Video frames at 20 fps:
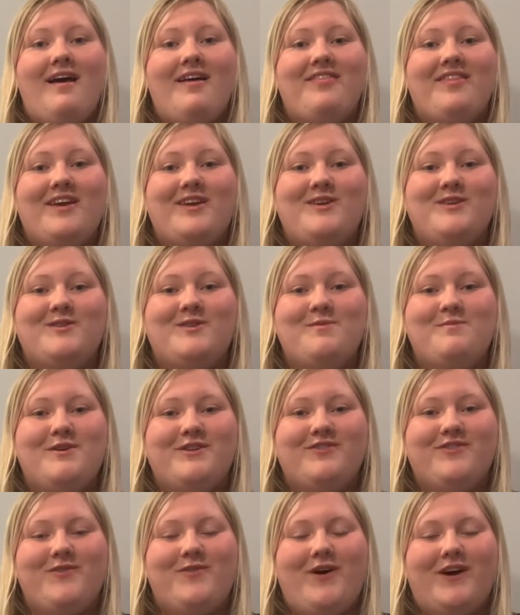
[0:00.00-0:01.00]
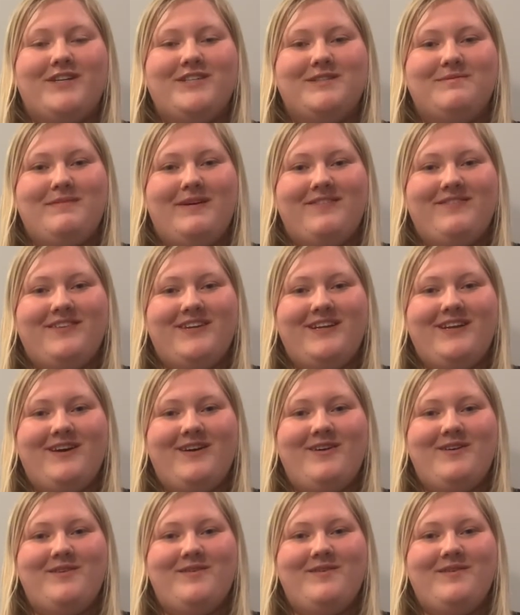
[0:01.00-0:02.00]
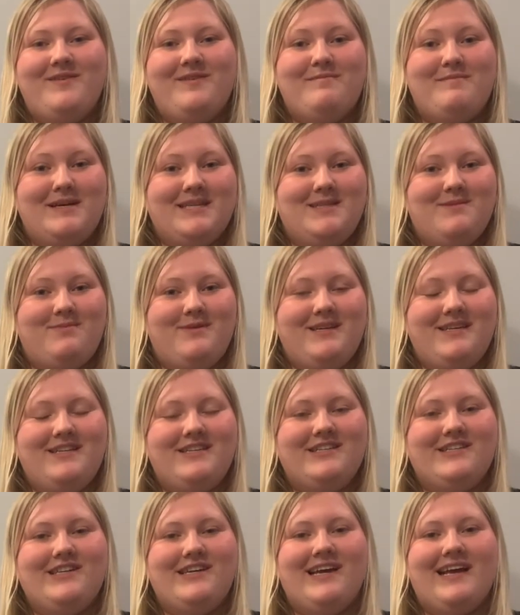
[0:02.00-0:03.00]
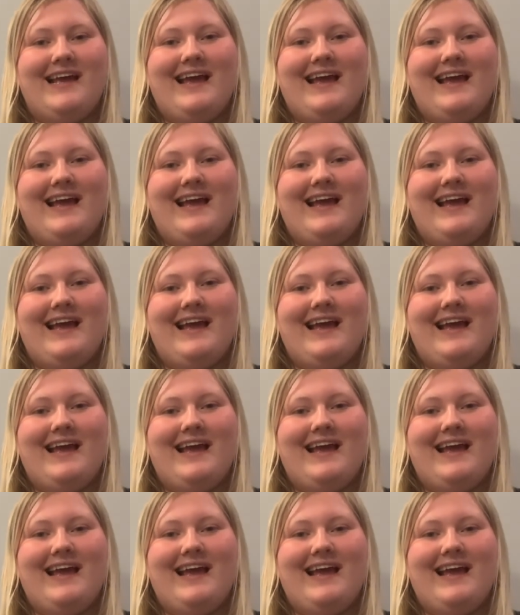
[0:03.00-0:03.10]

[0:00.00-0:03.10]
Thank you so much for watching my video, my speech,